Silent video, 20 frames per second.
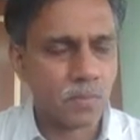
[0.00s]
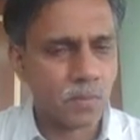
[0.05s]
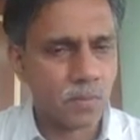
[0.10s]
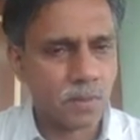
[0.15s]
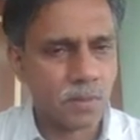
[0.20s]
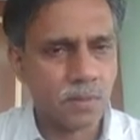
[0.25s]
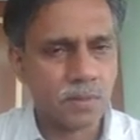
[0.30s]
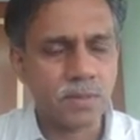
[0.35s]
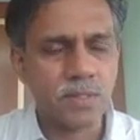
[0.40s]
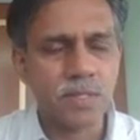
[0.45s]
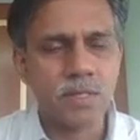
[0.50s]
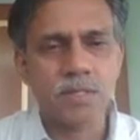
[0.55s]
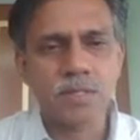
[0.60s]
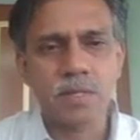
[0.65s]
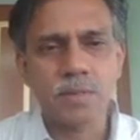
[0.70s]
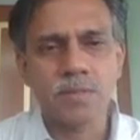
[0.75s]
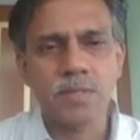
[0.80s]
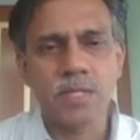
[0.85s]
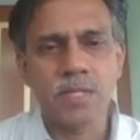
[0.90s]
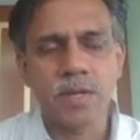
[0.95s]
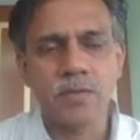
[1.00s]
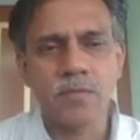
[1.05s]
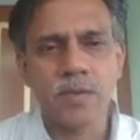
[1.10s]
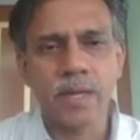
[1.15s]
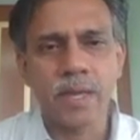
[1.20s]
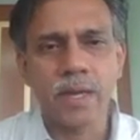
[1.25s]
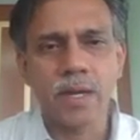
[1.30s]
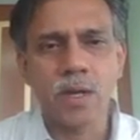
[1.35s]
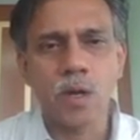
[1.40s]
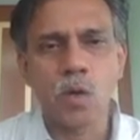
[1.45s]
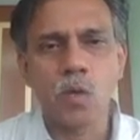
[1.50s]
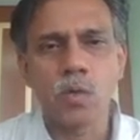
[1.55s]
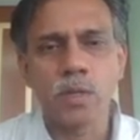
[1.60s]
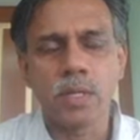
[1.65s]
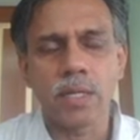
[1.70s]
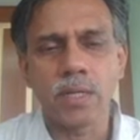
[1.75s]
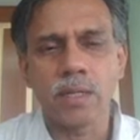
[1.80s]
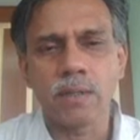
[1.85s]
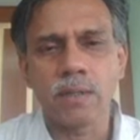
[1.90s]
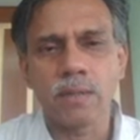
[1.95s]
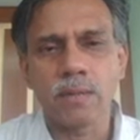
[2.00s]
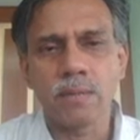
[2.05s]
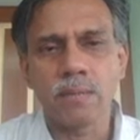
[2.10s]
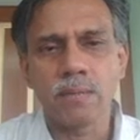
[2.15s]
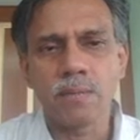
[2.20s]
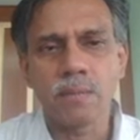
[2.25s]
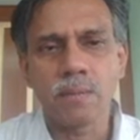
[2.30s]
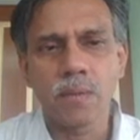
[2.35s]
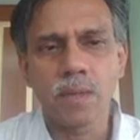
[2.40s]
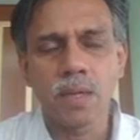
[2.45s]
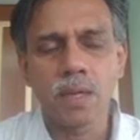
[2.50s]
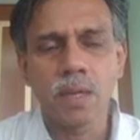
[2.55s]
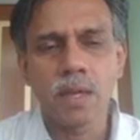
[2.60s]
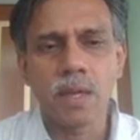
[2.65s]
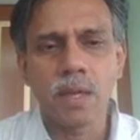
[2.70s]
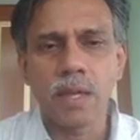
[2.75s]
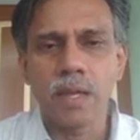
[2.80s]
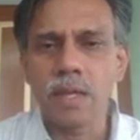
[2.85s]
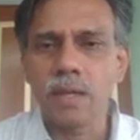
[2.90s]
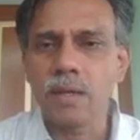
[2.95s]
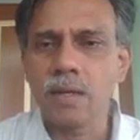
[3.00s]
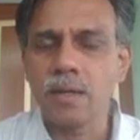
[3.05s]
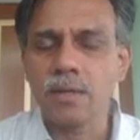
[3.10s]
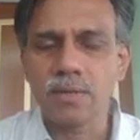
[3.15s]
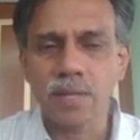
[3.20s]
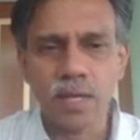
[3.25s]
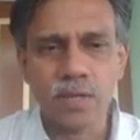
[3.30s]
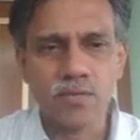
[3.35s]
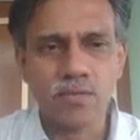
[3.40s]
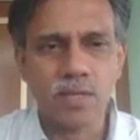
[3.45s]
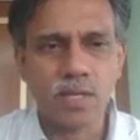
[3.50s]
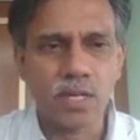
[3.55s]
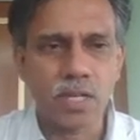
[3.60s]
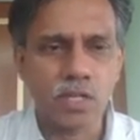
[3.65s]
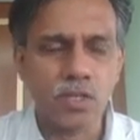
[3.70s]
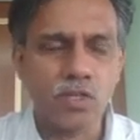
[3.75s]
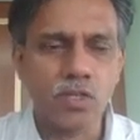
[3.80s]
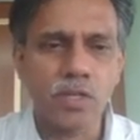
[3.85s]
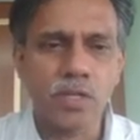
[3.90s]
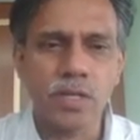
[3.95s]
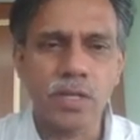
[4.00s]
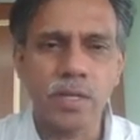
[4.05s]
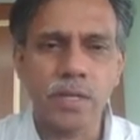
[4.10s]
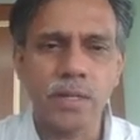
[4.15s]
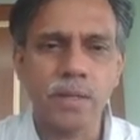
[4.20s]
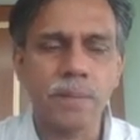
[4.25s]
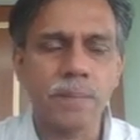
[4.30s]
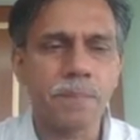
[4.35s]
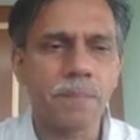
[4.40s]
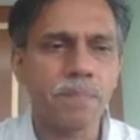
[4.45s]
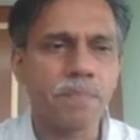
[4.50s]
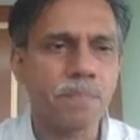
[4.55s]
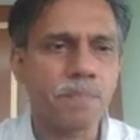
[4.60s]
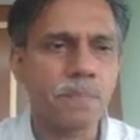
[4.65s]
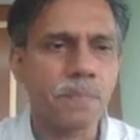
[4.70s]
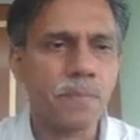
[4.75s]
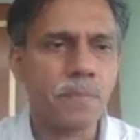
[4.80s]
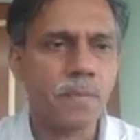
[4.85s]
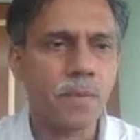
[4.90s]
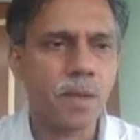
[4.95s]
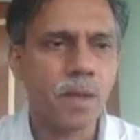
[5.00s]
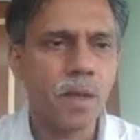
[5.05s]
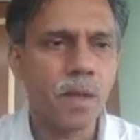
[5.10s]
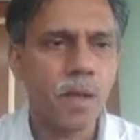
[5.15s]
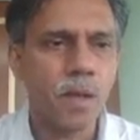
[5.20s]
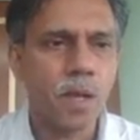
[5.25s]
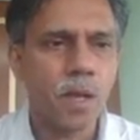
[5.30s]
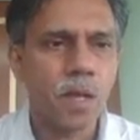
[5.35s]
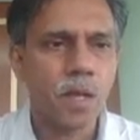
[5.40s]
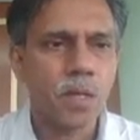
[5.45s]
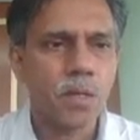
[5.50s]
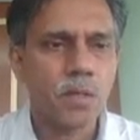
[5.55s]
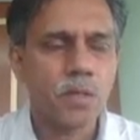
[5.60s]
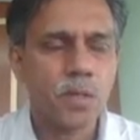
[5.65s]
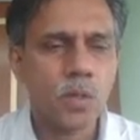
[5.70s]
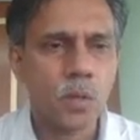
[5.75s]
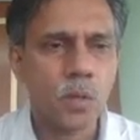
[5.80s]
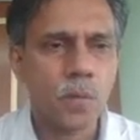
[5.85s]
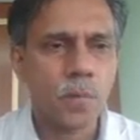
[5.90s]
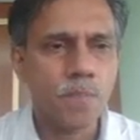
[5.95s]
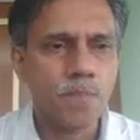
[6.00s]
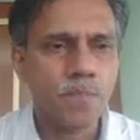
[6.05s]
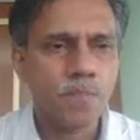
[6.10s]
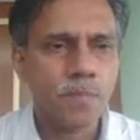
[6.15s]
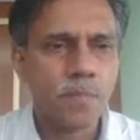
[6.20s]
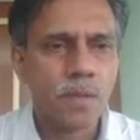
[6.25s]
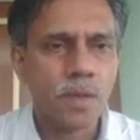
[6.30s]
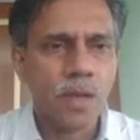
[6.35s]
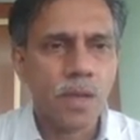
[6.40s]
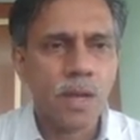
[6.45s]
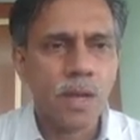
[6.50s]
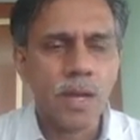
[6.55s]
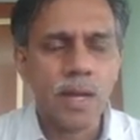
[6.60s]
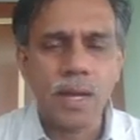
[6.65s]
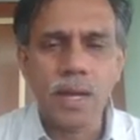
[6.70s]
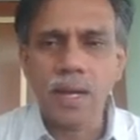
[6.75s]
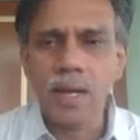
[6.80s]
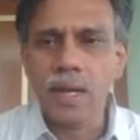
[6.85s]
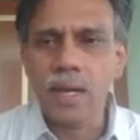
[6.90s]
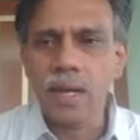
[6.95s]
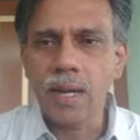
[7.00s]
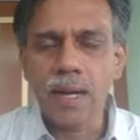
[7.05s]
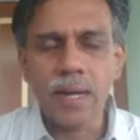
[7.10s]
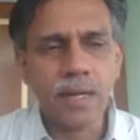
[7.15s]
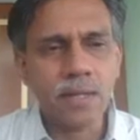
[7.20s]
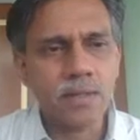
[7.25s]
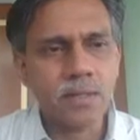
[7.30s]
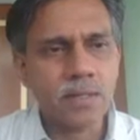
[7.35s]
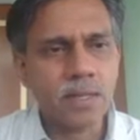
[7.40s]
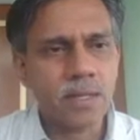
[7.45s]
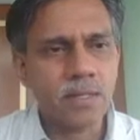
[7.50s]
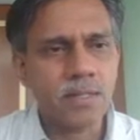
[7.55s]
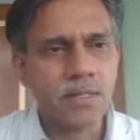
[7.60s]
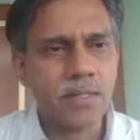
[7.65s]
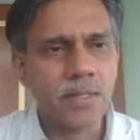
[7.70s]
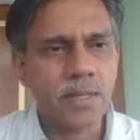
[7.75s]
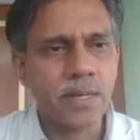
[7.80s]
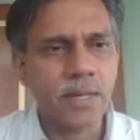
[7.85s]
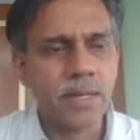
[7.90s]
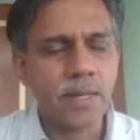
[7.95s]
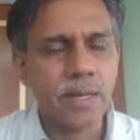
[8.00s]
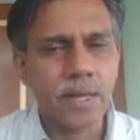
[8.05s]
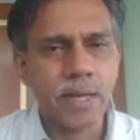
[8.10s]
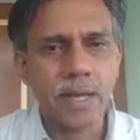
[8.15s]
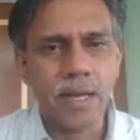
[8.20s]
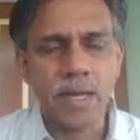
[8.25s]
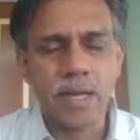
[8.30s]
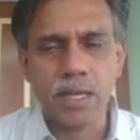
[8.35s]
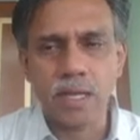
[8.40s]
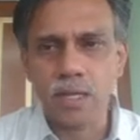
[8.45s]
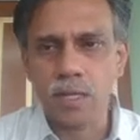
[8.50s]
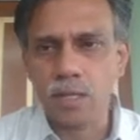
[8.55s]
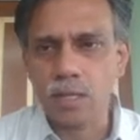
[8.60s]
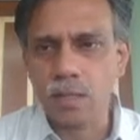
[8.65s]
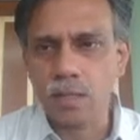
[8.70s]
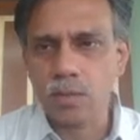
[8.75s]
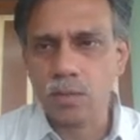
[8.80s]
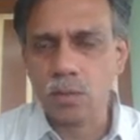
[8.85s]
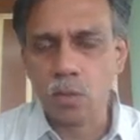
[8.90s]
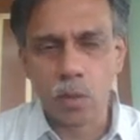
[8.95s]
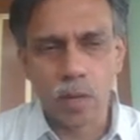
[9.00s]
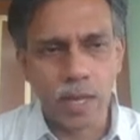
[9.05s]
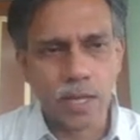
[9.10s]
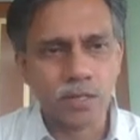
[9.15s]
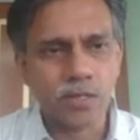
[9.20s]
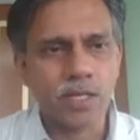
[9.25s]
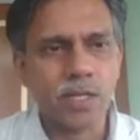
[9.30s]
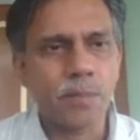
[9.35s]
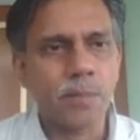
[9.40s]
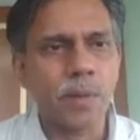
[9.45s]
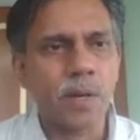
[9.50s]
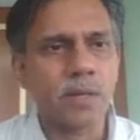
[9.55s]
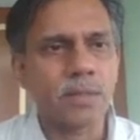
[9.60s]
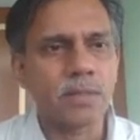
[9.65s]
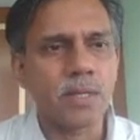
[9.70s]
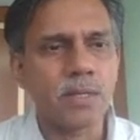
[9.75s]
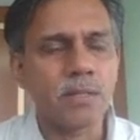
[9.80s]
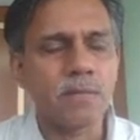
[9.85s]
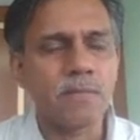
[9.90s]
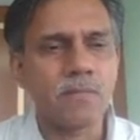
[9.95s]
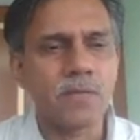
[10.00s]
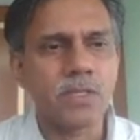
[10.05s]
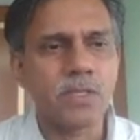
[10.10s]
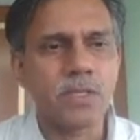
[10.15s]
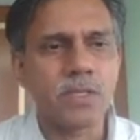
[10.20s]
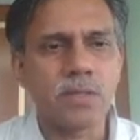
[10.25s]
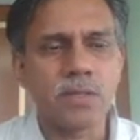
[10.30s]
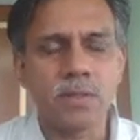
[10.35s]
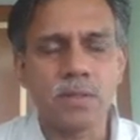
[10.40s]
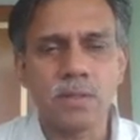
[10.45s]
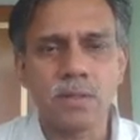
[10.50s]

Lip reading: systems that we encounter in science and engineering. So let us consider a stochastic process which has